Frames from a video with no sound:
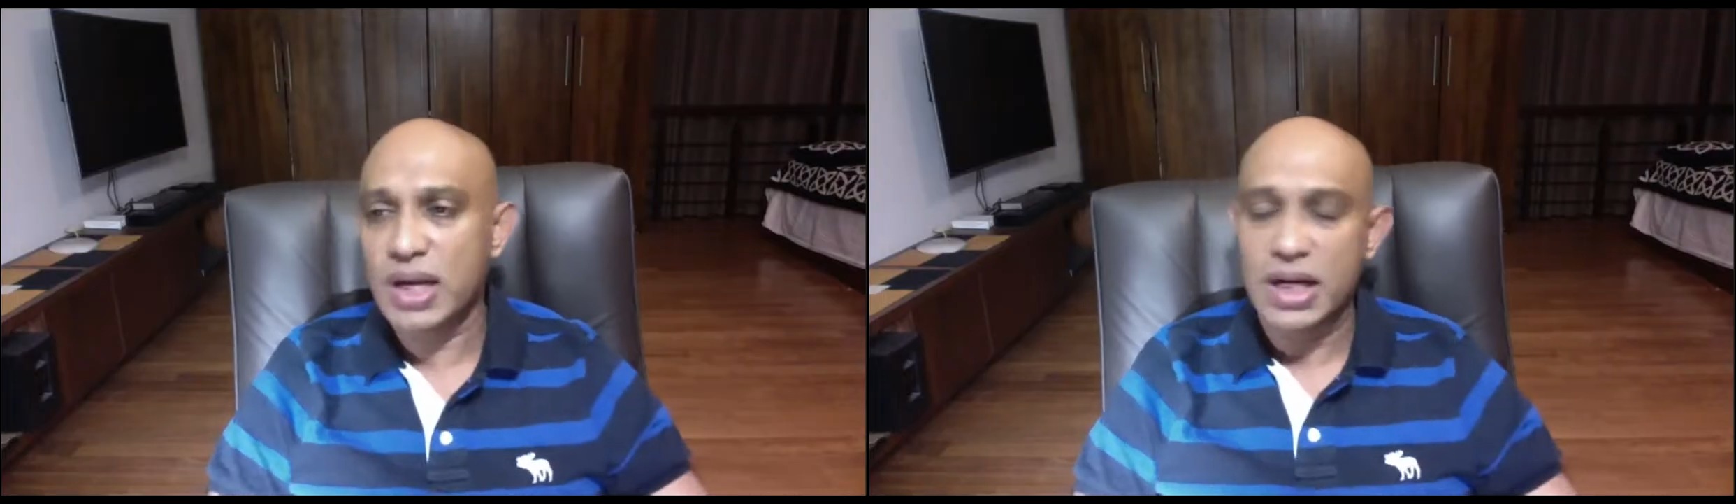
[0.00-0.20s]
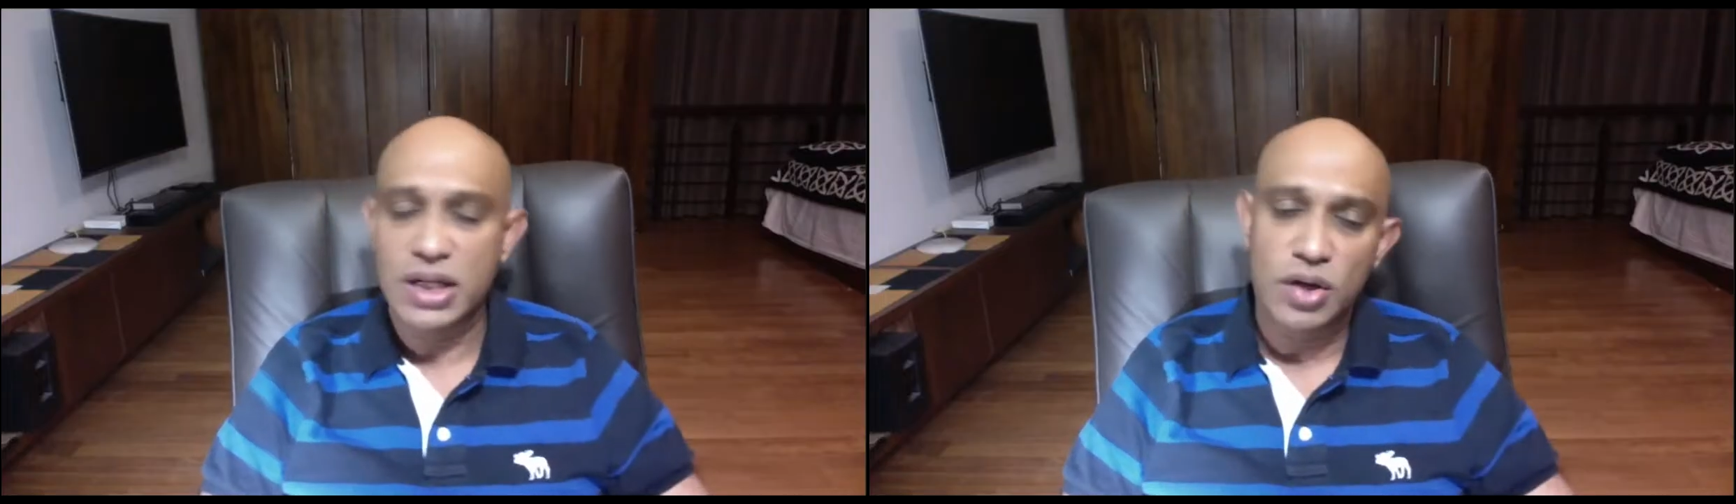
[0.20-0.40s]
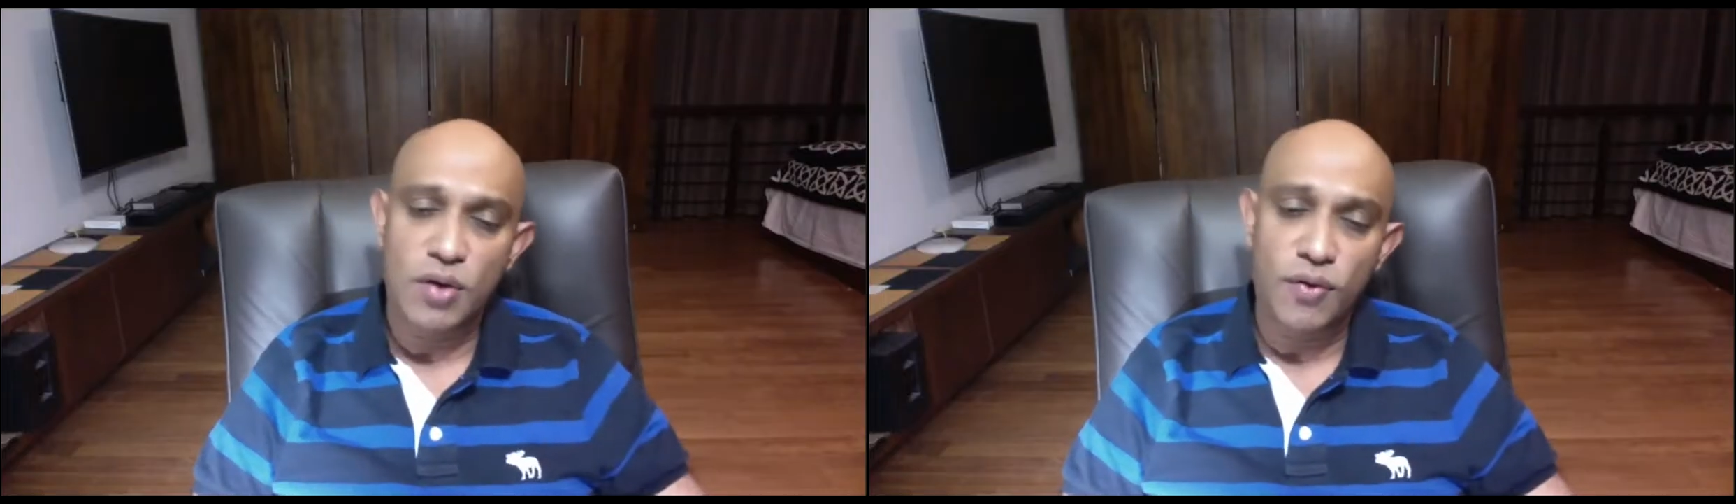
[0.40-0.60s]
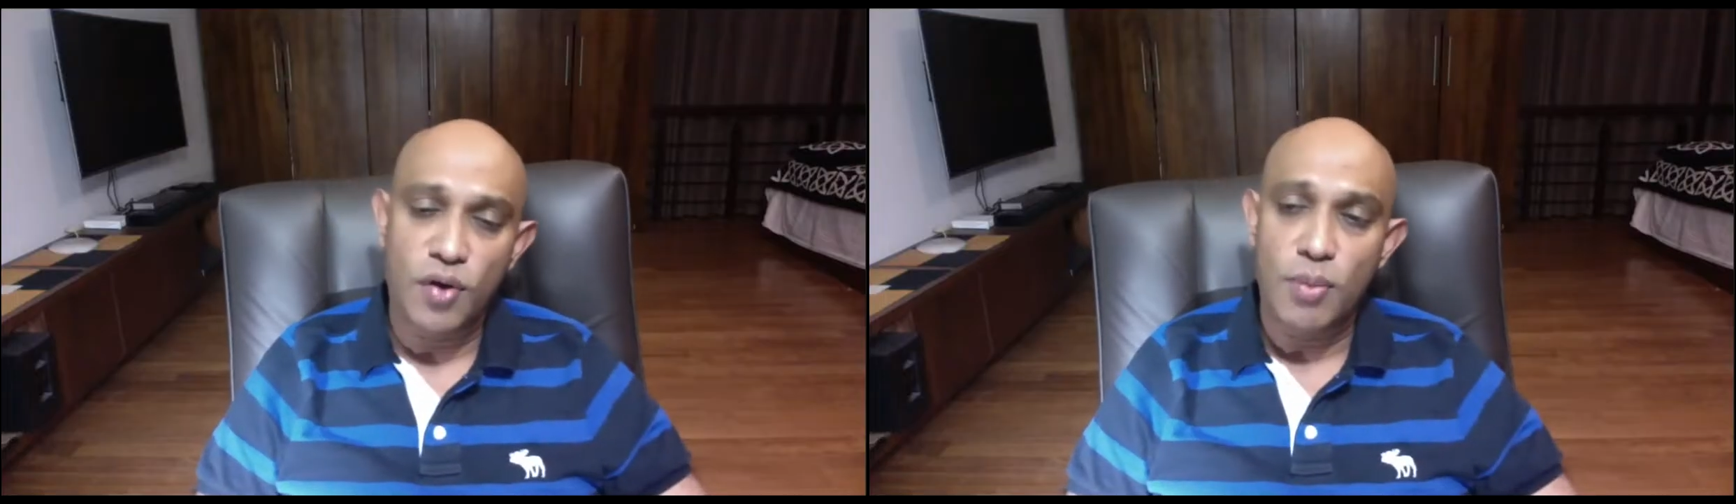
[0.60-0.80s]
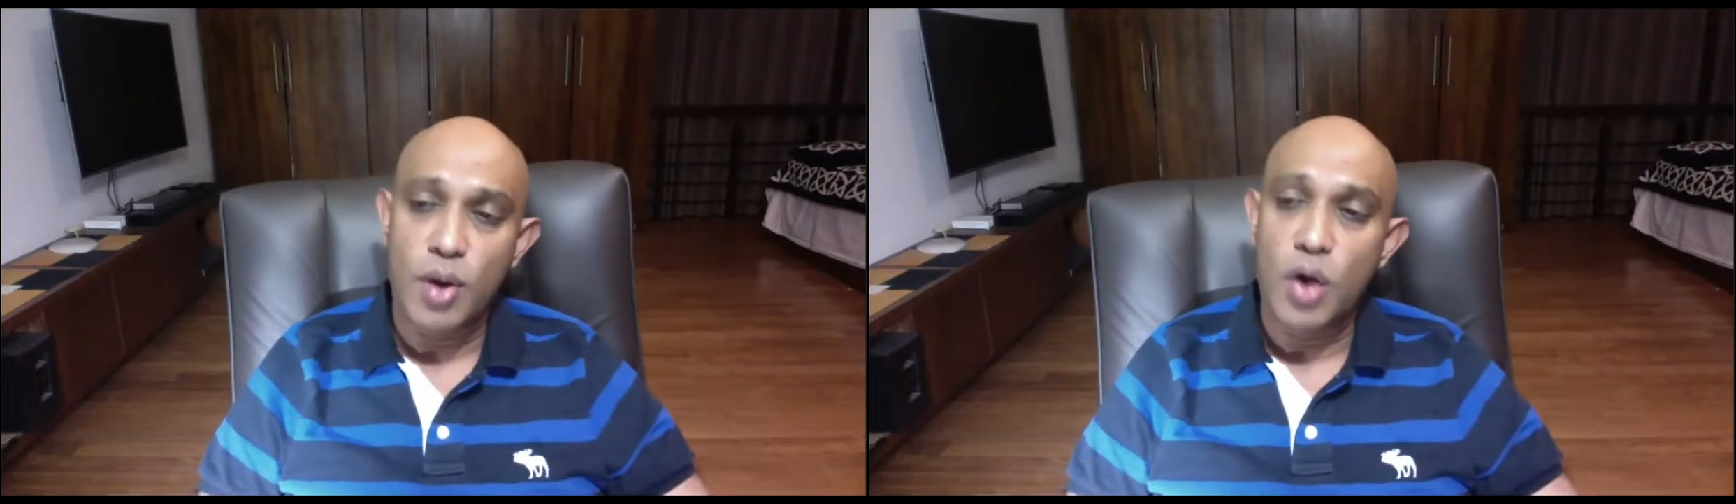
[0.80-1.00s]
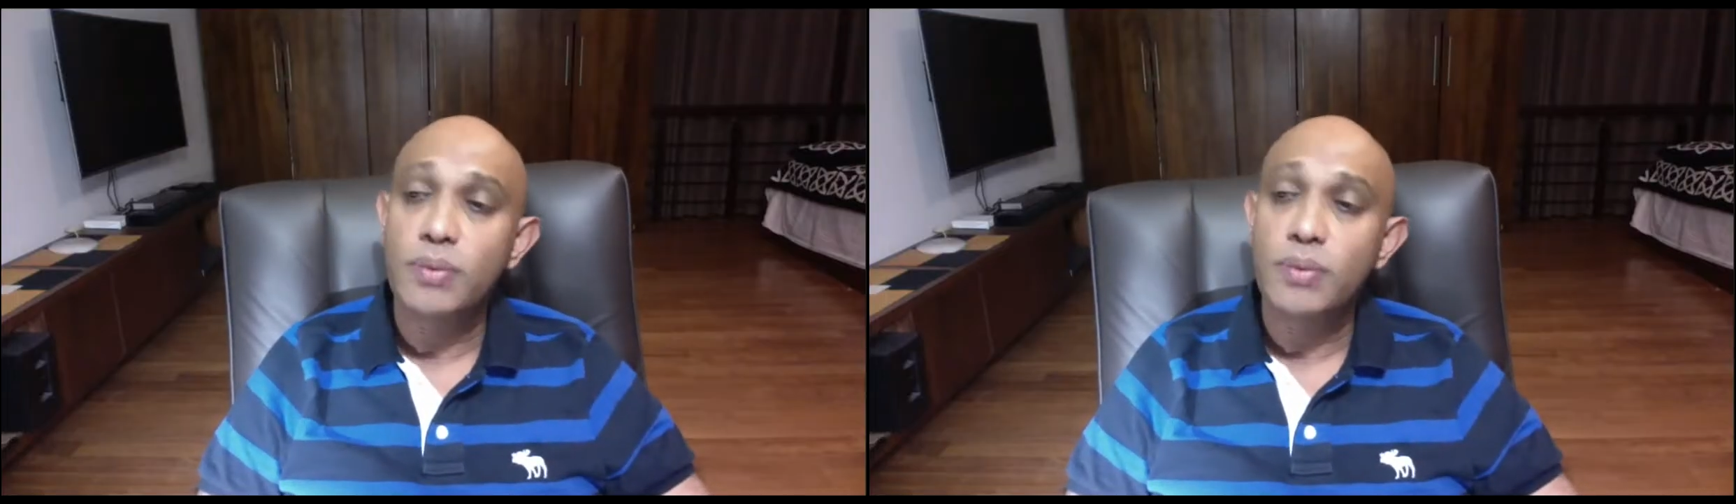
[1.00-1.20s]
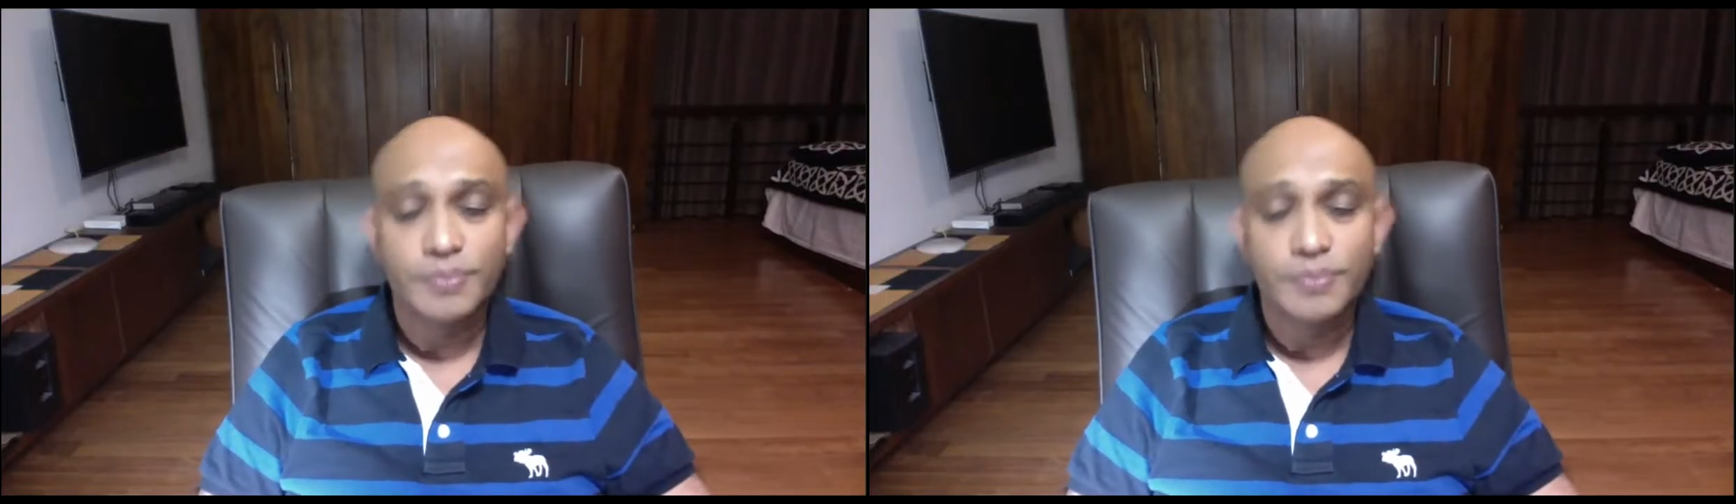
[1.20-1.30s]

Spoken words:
continue for